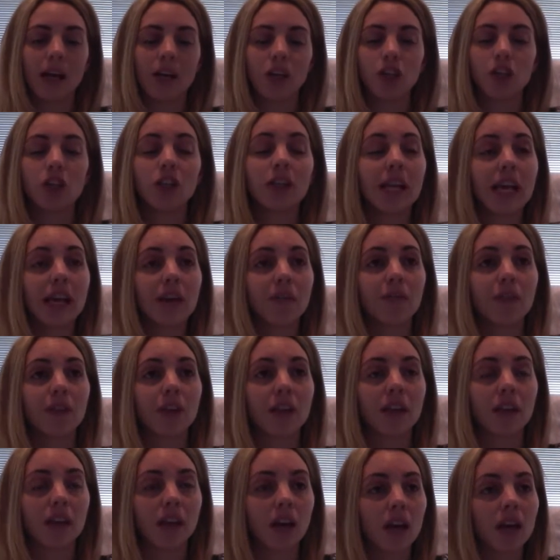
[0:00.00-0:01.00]
And you leave
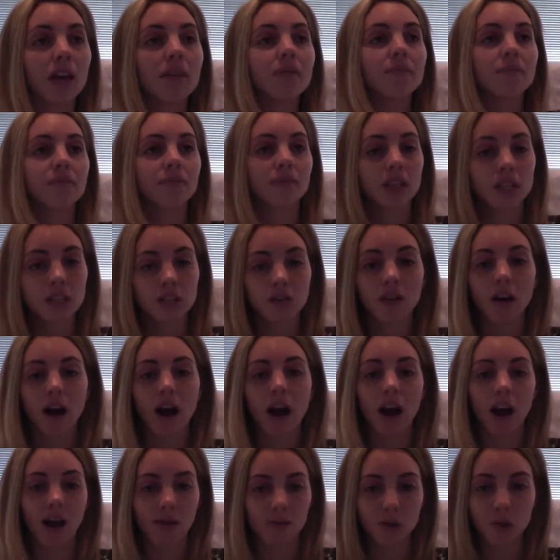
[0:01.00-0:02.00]
thinking, that's
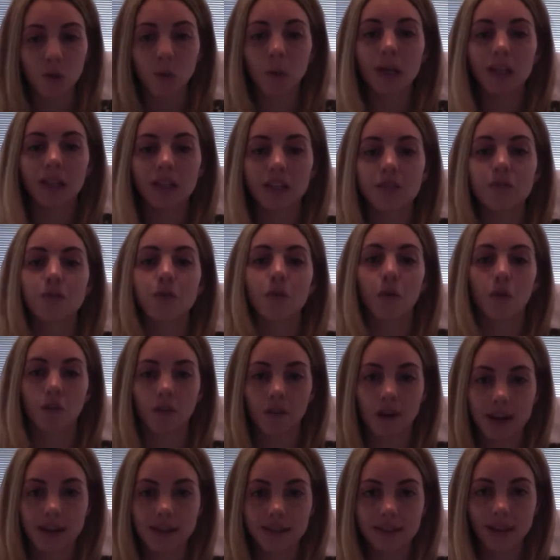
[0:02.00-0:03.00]
right, I'm doing this for a
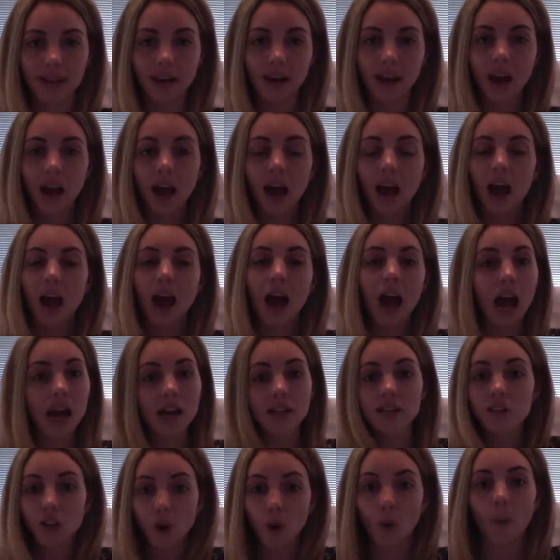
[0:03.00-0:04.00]
reason and
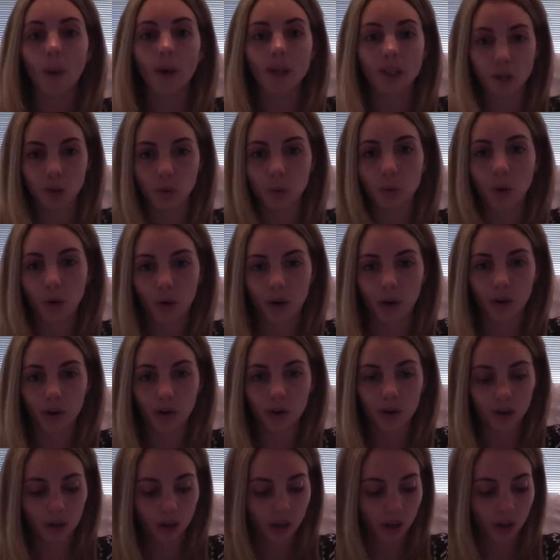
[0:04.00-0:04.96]
it's going to work.